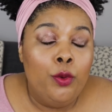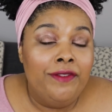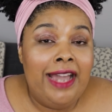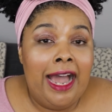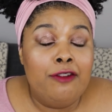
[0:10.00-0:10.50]

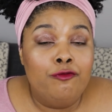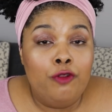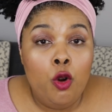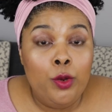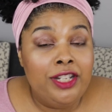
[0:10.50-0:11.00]
We've got
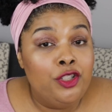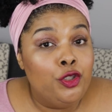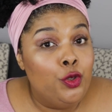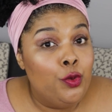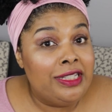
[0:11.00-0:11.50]

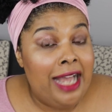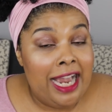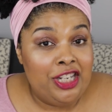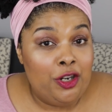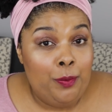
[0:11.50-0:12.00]
Roen's newest
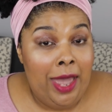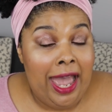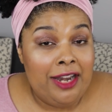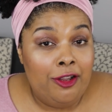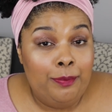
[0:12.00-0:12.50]
eyeshadow
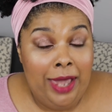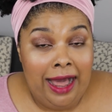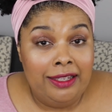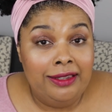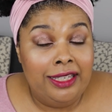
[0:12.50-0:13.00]

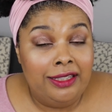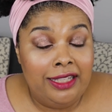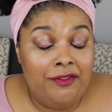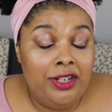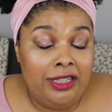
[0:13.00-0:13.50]
palette, the
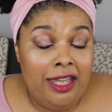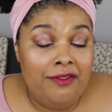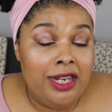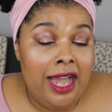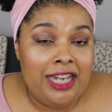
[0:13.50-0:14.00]
eleven
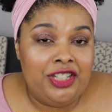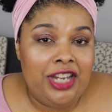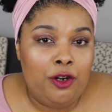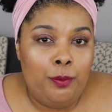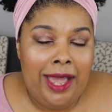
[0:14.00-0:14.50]
eleven
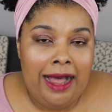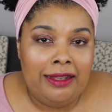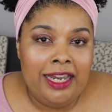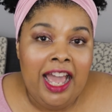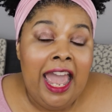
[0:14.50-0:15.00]
eyeshadow
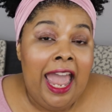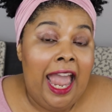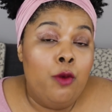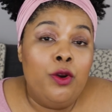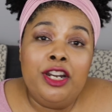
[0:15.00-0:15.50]
palette.
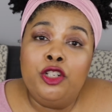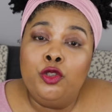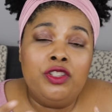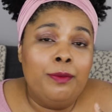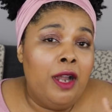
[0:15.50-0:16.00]
And we're gonna
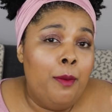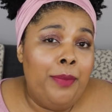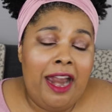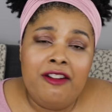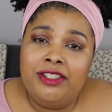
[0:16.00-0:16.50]
do some
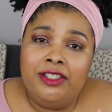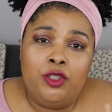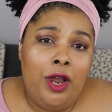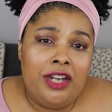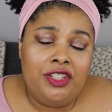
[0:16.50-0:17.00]
comparison
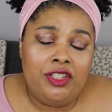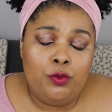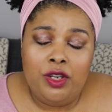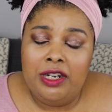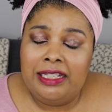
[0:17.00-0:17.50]

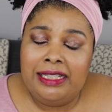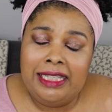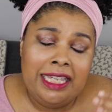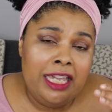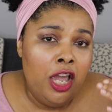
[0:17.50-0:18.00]
swatches. We're gonna
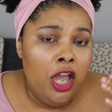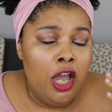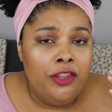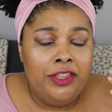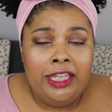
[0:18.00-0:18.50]
see
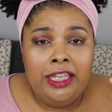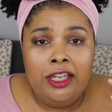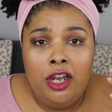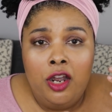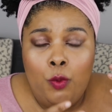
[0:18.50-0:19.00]

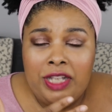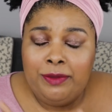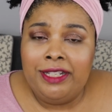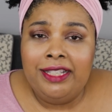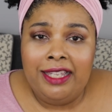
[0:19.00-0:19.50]
the
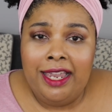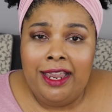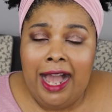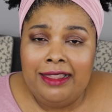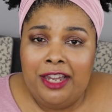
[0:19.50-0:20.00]
Westman
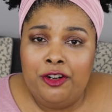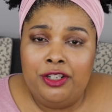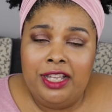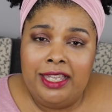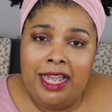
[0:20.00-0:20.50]
Atelier
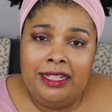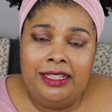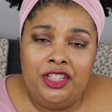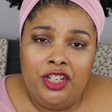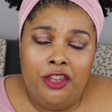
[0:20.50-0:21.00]
highlighters
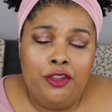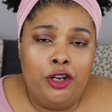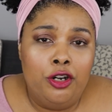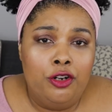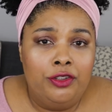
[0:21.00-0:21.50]
against each
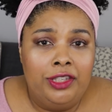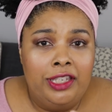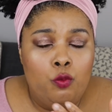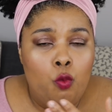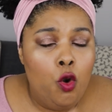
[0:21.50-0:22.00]
other,
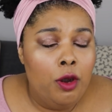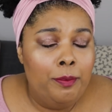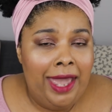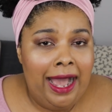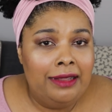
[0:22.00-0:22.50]
the
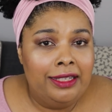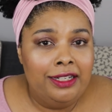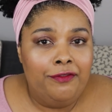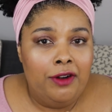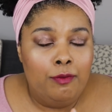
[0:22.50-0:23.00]
warm
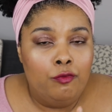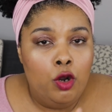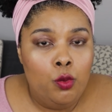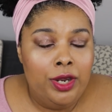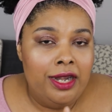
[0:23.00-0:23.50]
palette from
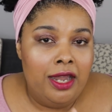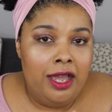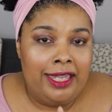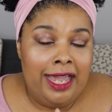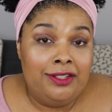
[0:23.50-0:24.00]
Roen
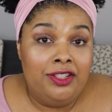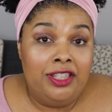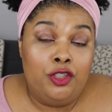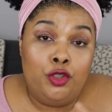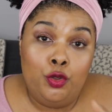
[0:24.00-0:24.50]

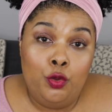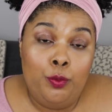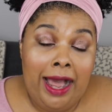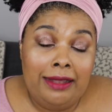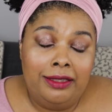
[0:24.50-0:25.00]
against this new
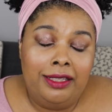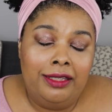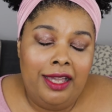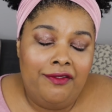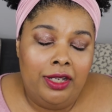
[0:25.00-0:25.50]
palette, the
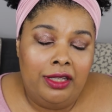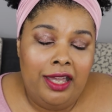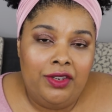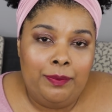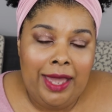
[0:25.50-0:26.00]
eleven
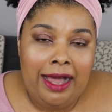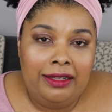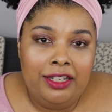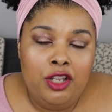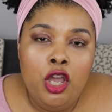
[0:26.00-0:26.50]
eleven
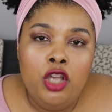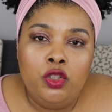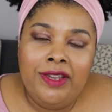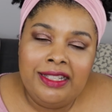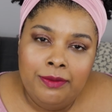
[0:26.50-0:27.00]
palette.
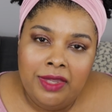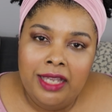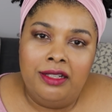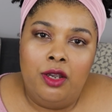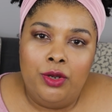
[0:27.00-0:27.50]
So we got some
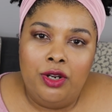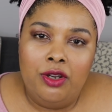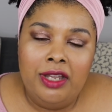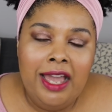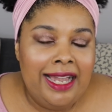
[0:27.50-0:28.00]
things going
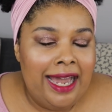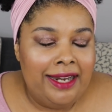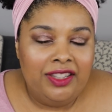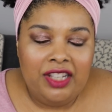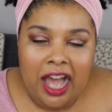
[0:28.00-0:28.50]
on.
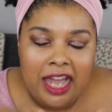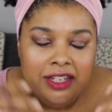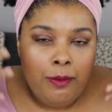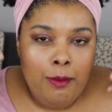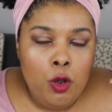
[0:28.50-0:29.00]
Got a lot,
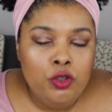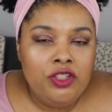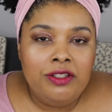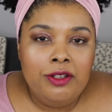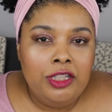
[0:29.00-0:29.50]

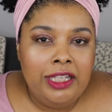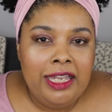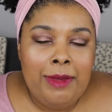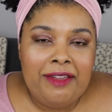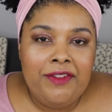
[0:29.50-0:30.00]

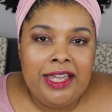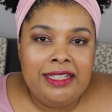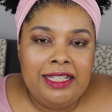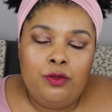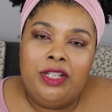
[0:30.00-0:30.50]
mostly my
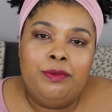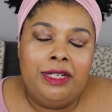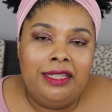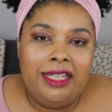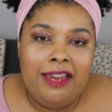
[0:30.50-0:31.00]
face is
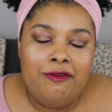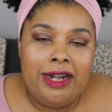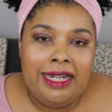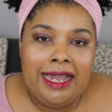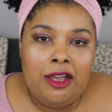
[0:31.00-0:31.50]
Westman Atelier
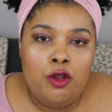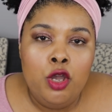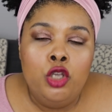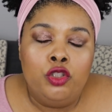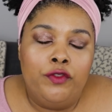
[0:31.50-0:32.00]
right now.
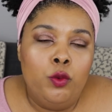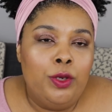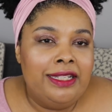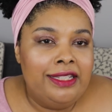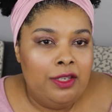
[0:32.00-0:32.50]
So if you
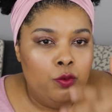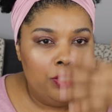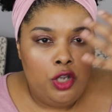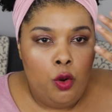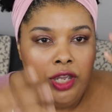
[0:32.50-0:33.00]
wanna see
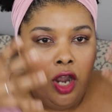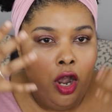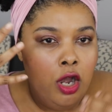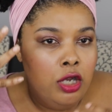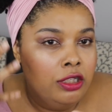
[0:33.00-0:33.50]
what's going
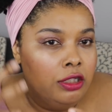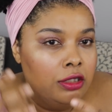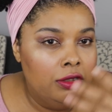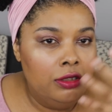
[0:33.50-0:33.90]
on, you